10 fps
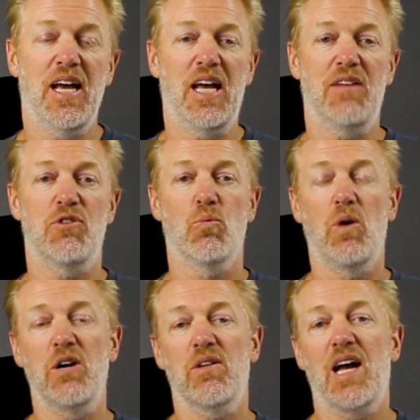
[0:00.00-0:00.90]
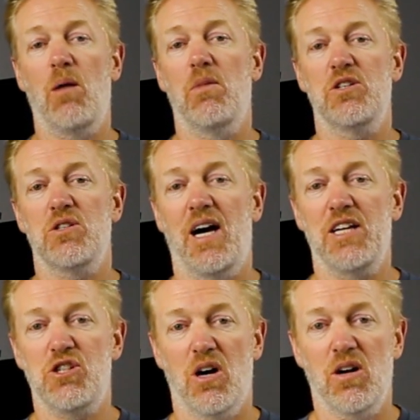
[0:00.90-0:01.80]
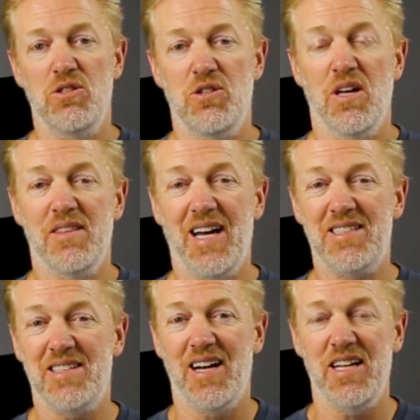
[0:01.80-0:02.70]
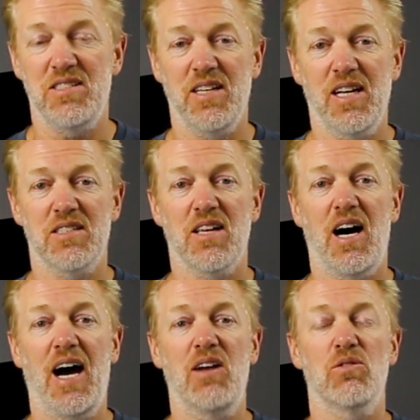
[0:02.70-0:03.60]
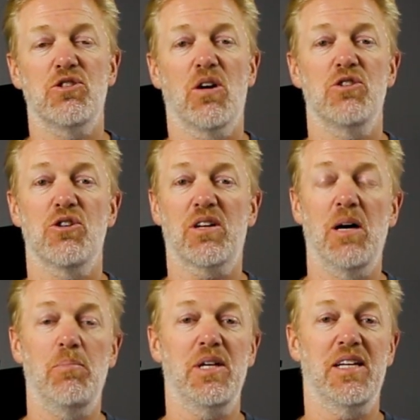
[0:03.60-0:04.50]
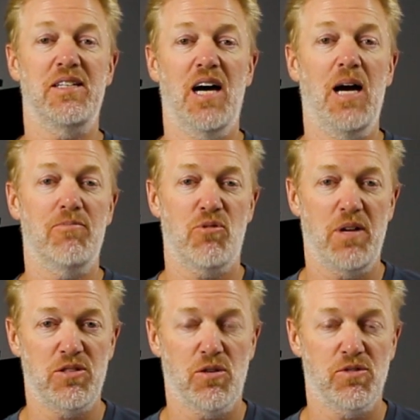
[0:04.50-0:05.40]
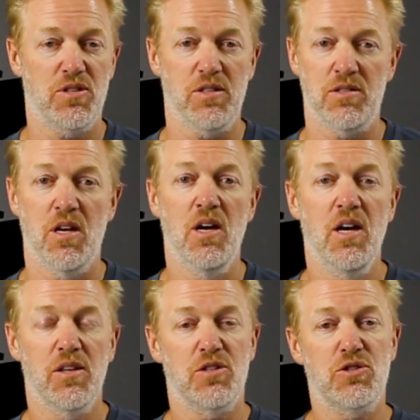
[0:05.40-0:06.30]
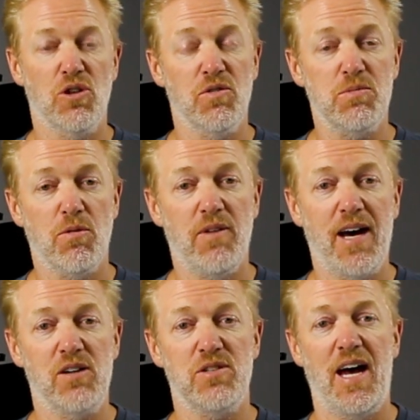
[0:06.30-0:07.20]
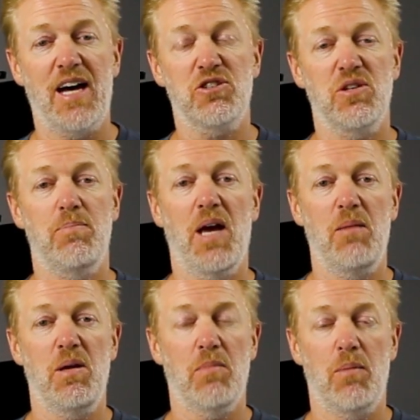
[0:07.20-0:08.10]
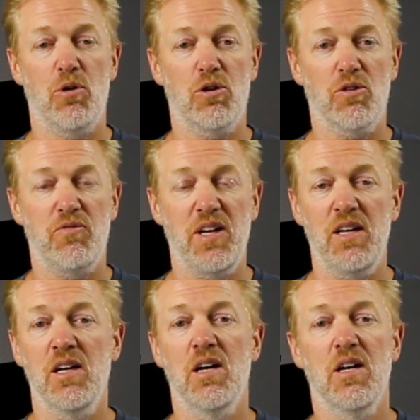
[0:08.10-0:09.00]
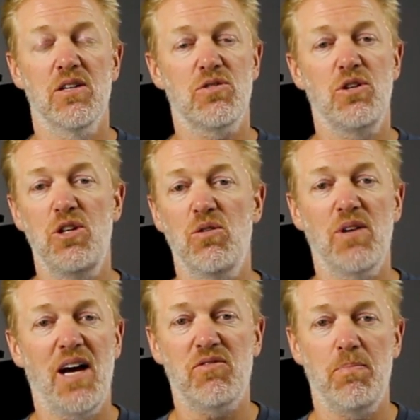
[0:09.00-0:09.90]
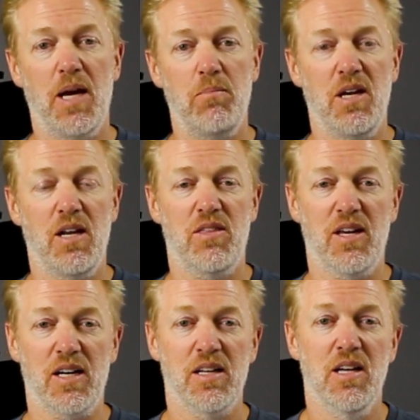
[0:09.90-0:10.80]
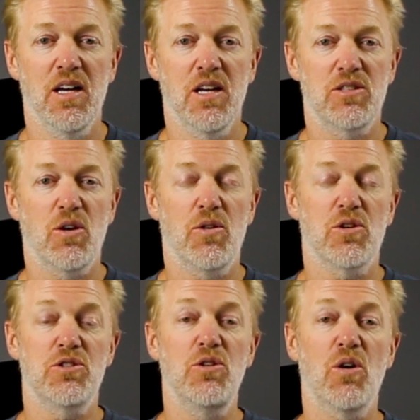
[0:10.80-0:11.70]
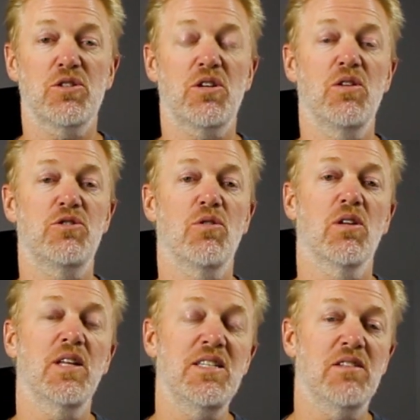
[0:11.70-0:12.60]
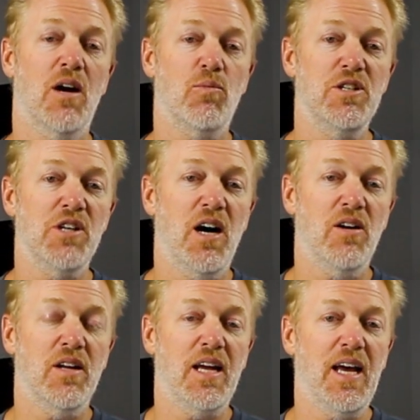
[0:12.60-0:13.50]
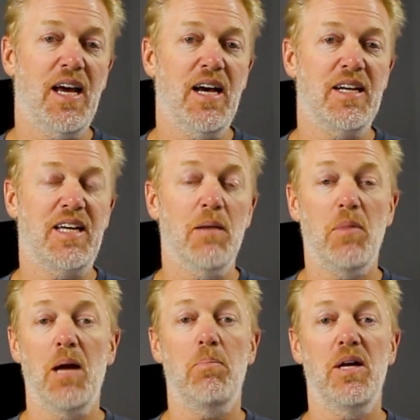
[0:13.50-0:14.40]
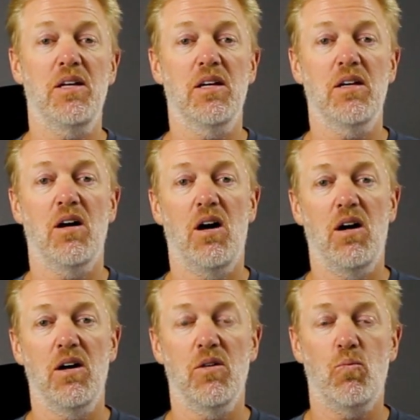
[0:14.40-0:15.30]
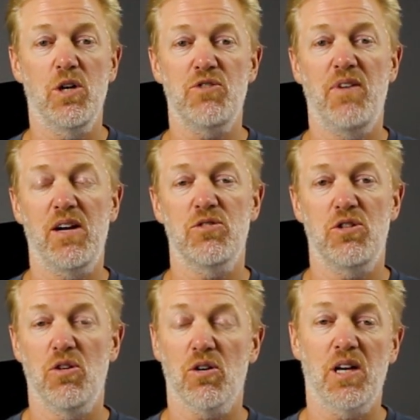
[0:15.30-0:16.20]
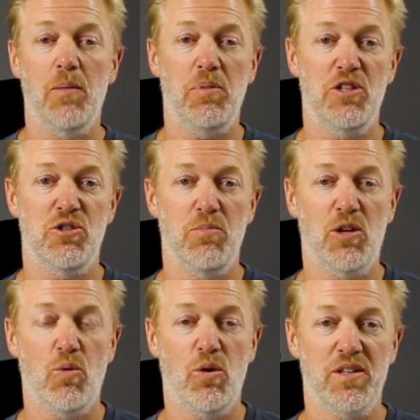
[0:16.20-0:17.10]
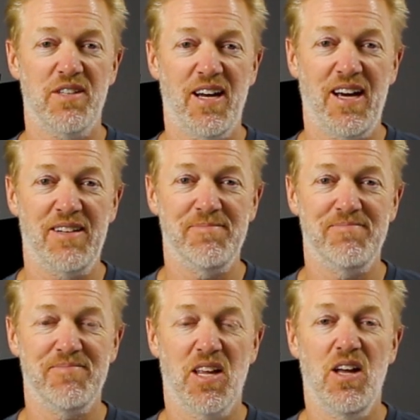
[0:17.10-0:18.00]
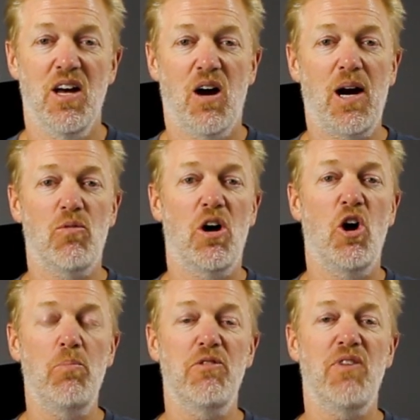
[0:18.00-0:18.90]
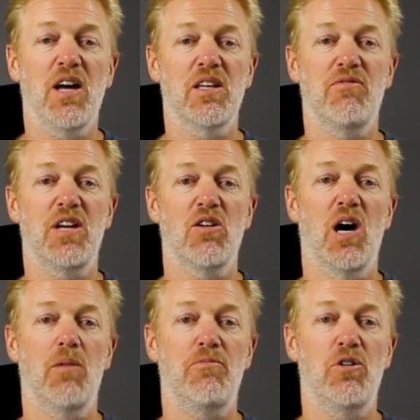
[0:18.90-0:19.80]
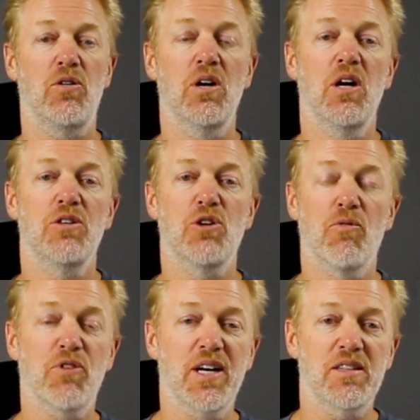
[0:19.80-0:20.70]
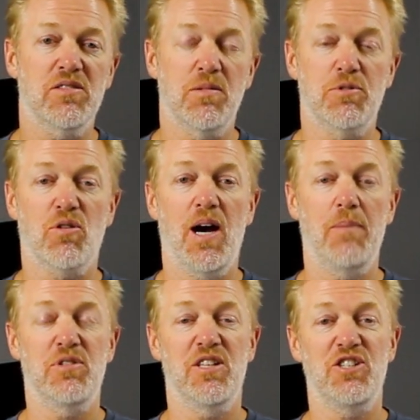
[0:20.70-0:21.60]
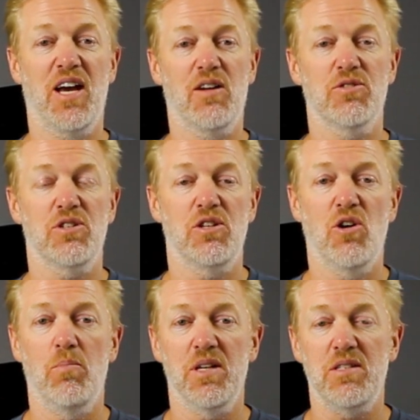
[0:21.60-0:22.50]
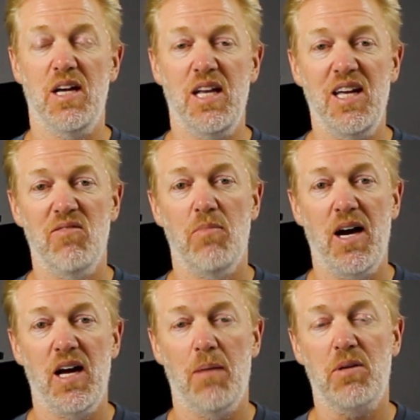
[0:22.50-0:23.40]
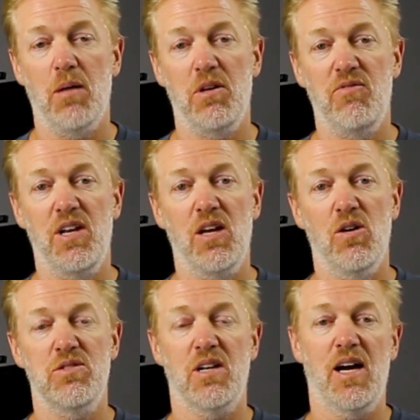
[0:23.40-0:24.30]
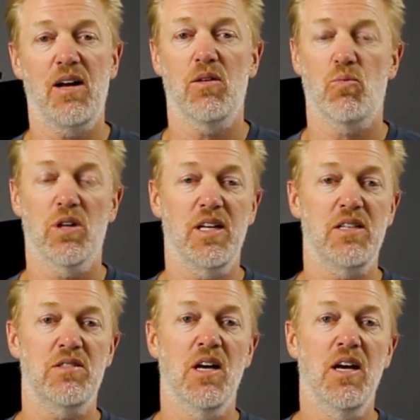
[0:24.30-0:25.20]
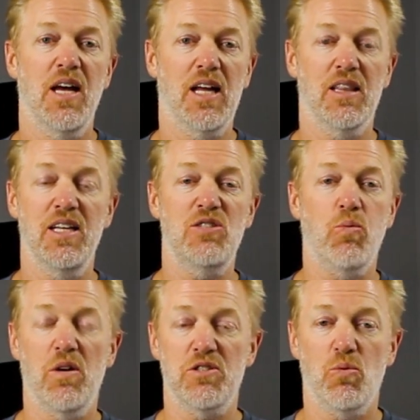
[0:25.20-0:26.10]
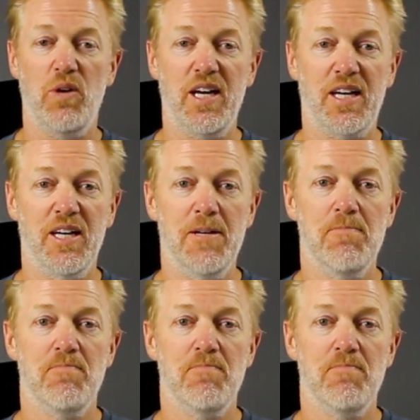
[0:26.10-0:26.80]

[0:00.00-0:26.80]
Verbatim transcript: And if you're wondering how much I charge, that's the nice thing is I don't charge your company a dime for my services. The service providers actually pay me my broker fee, so you don't have to pay me anything. So there's no excuse to at least not reach out and get my opinion on which vendors your company should be quoting today. All right, well, I hope you found the video helpful. Don't forget to subscribe to the channel so you don't miss any of my upcoming videos that I release at least once a week.